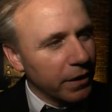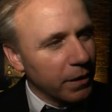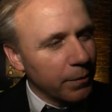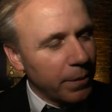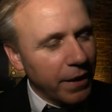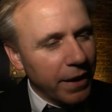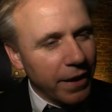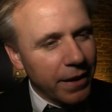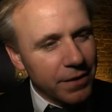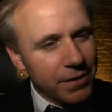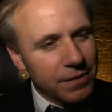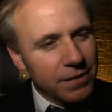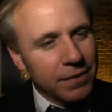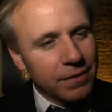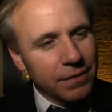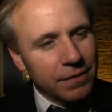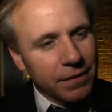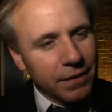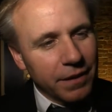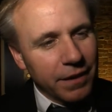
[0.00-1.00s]
in the past
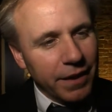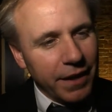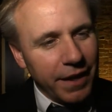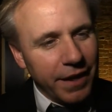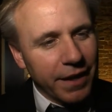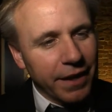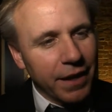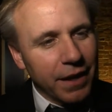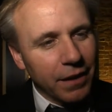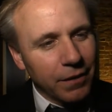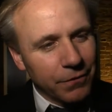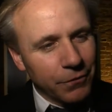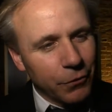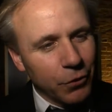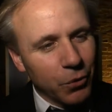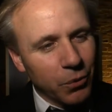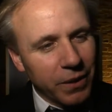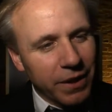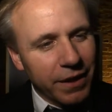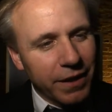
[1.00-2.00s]
uh, heading out
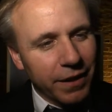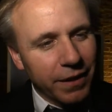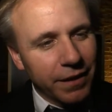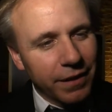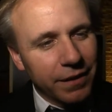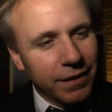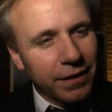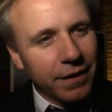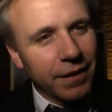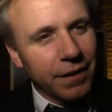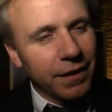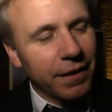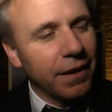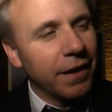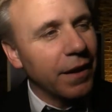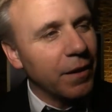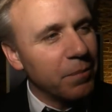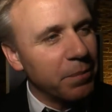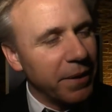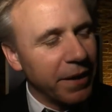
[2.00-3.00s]
for a weekend and,
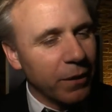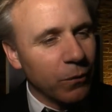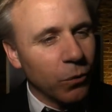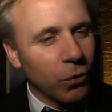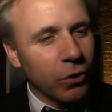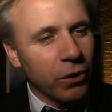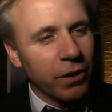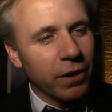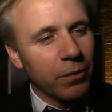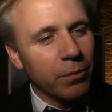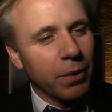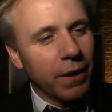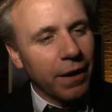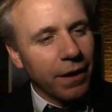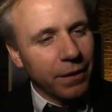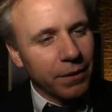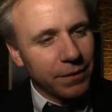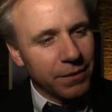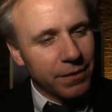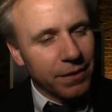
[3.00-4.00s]
and being warned
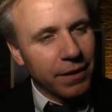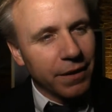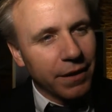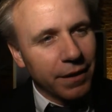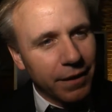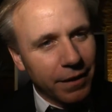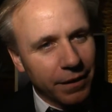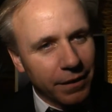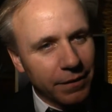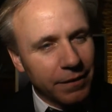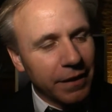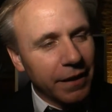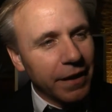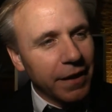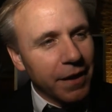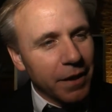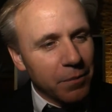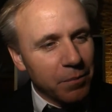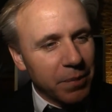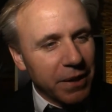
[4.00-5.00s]
about uh,
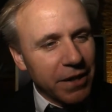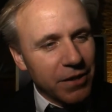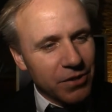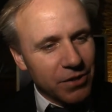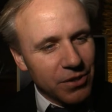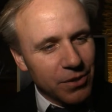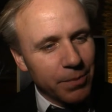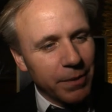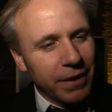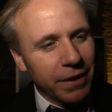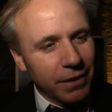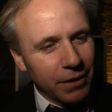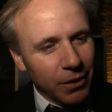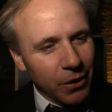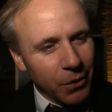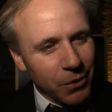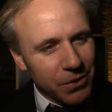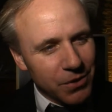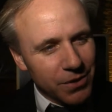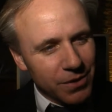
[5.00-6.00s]
beaches being
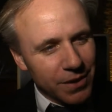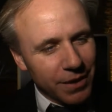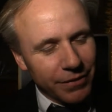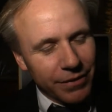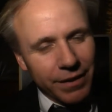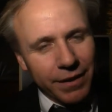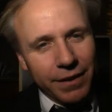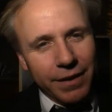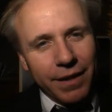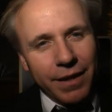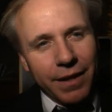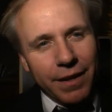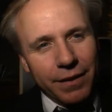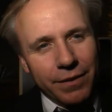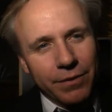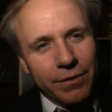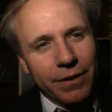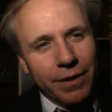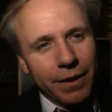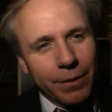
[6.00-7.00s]
closed and stuff like that.
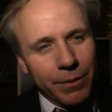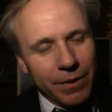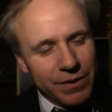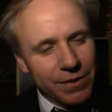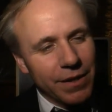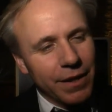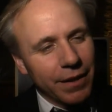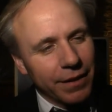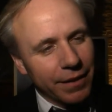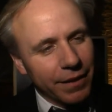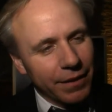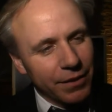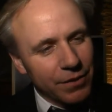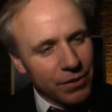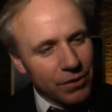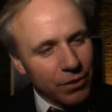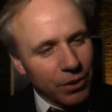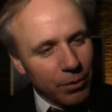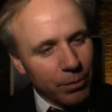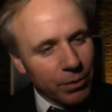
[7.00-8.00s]
Really, it was not that
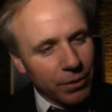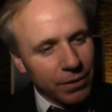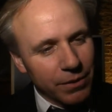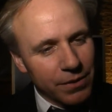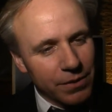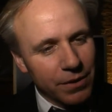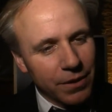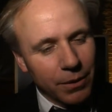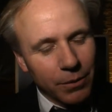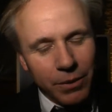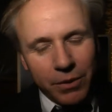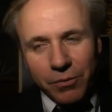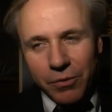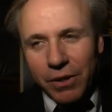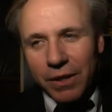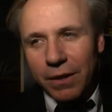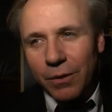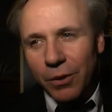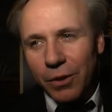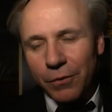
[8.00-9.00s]
enjoyable. So we're uh,
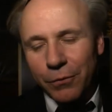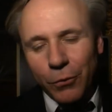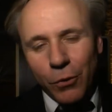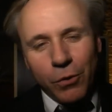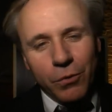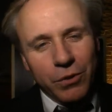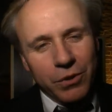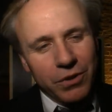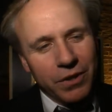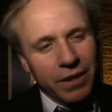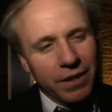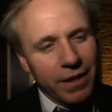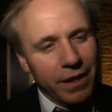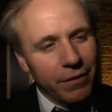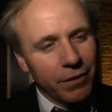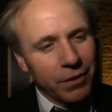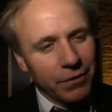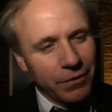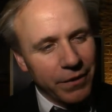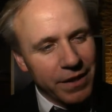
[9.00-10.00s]
really looking forward to not
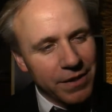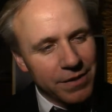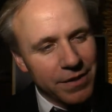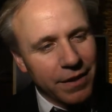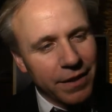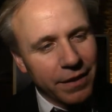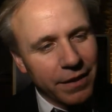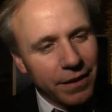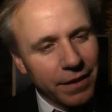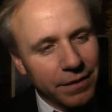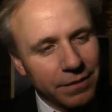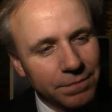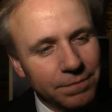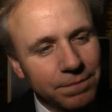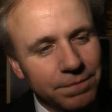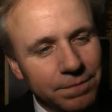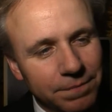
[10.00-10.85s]
having to face that again.